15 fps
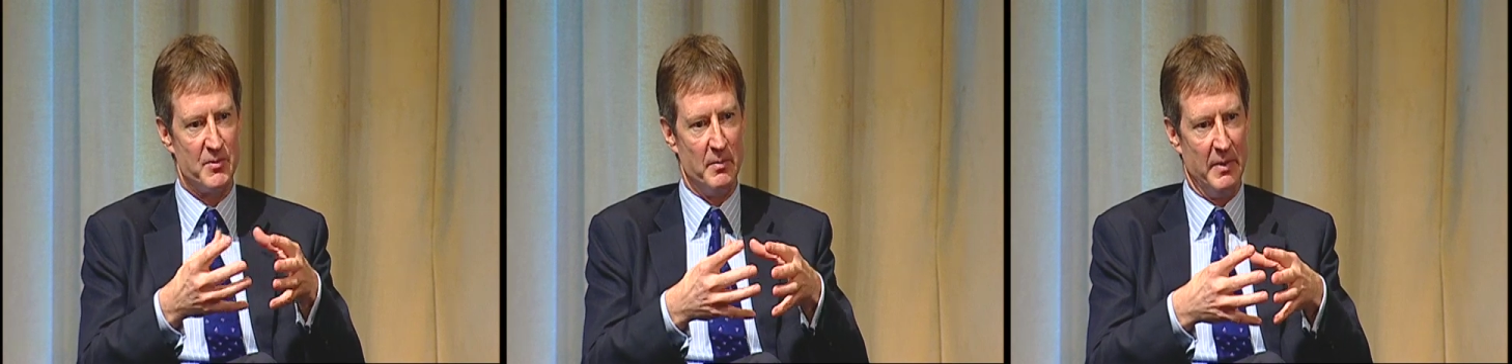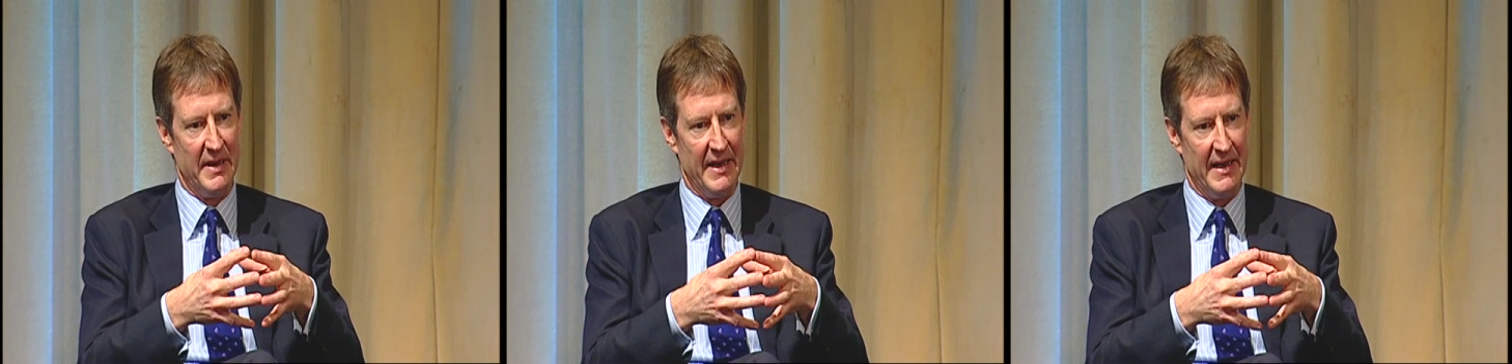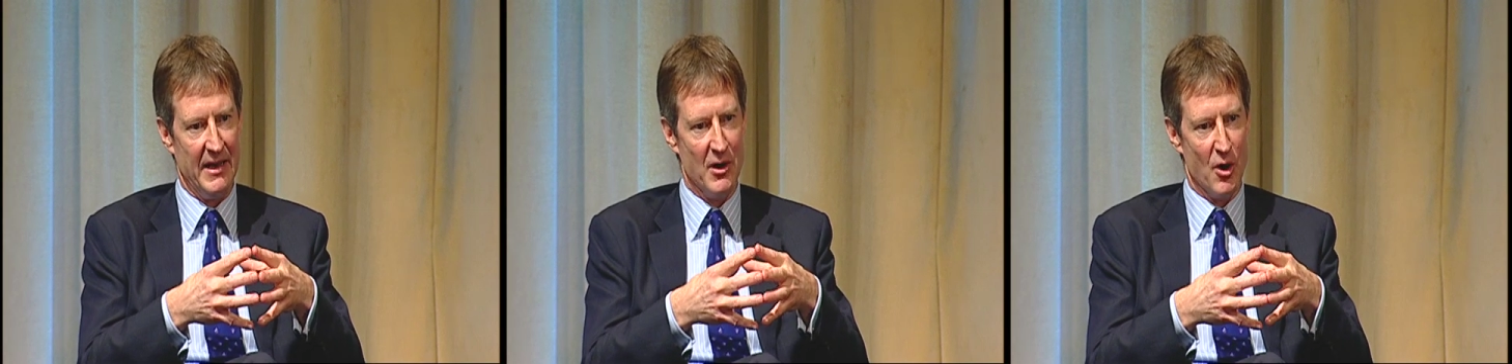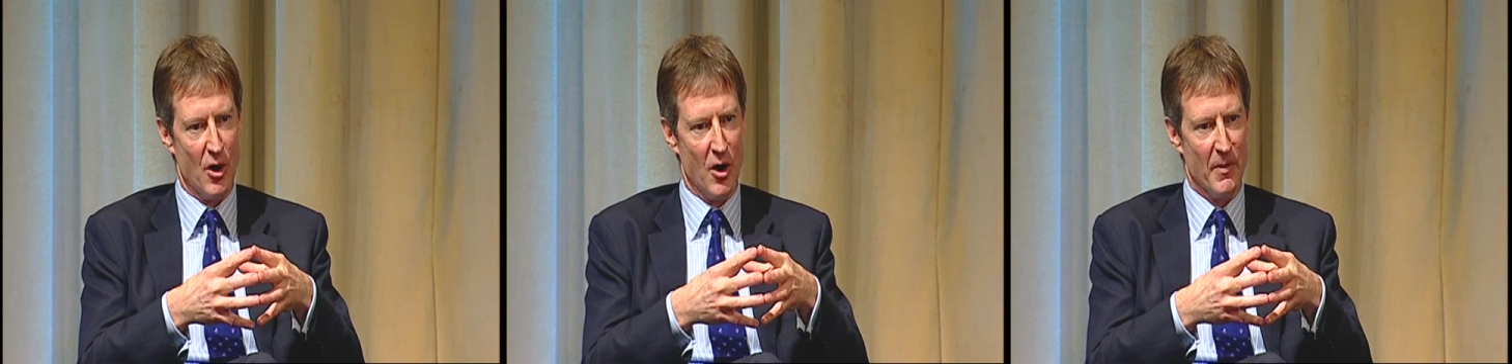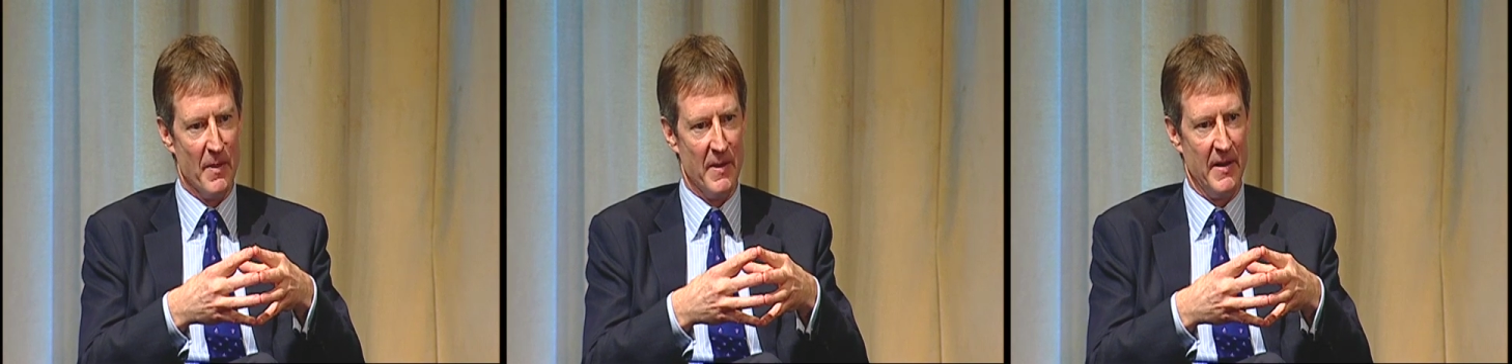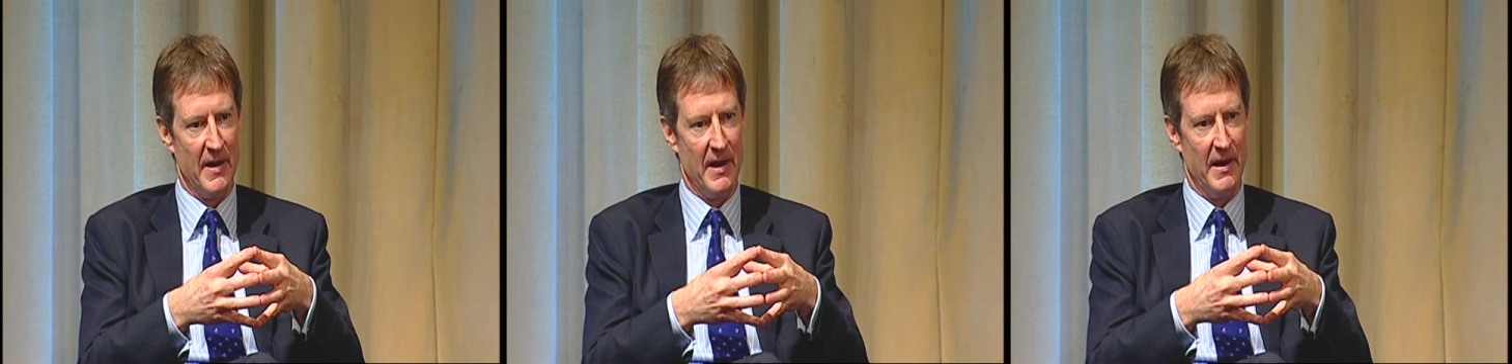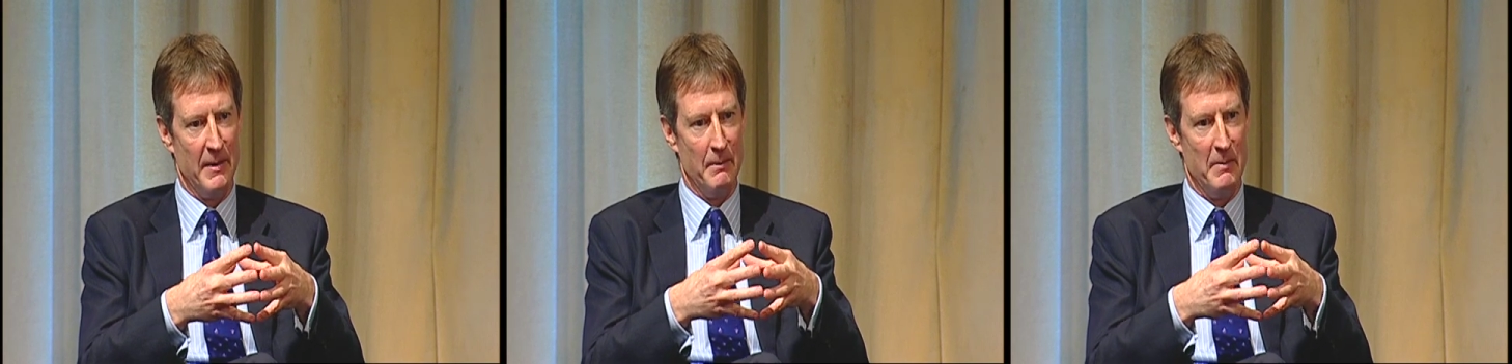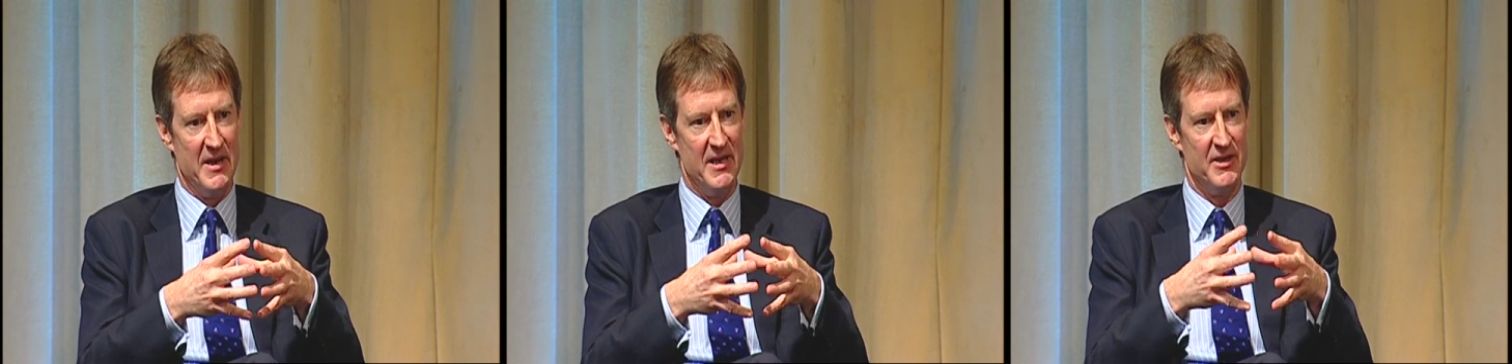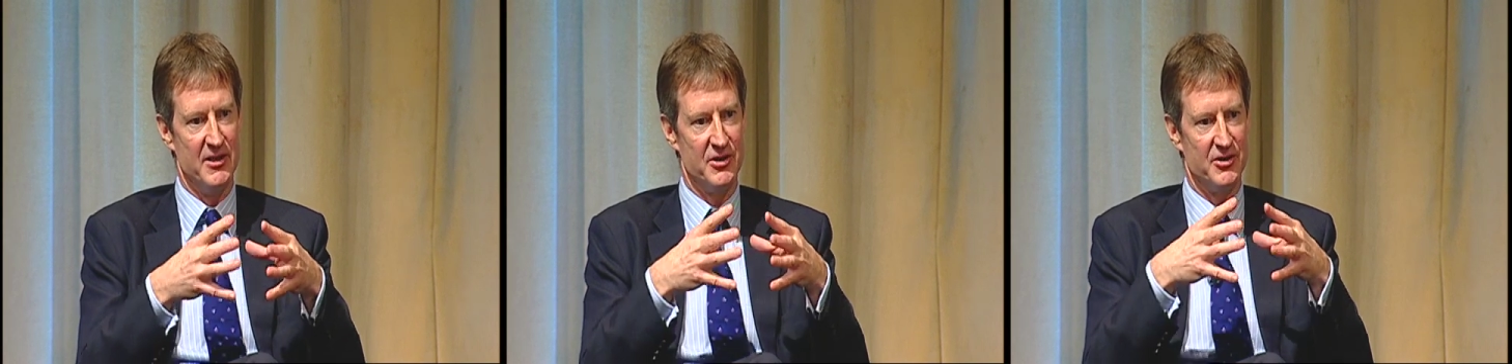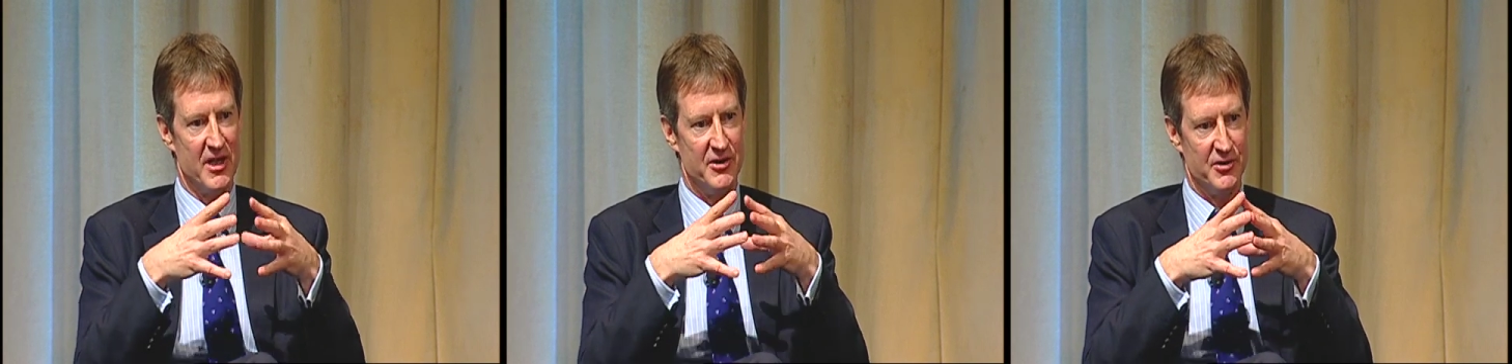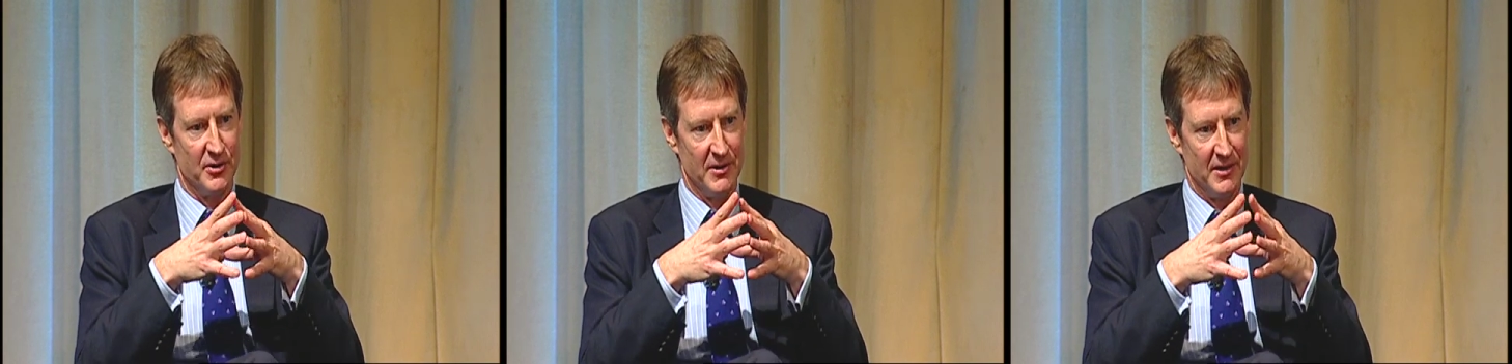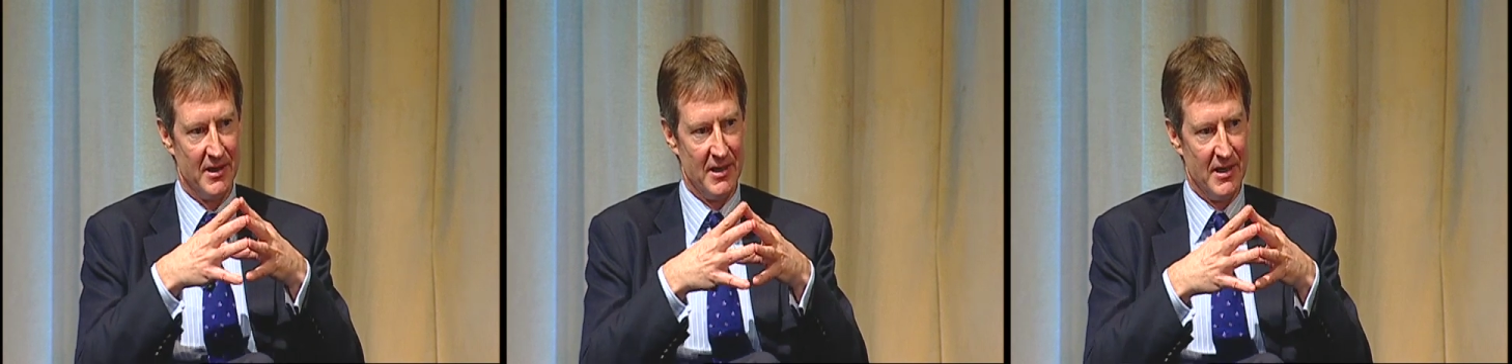be on the media schedule.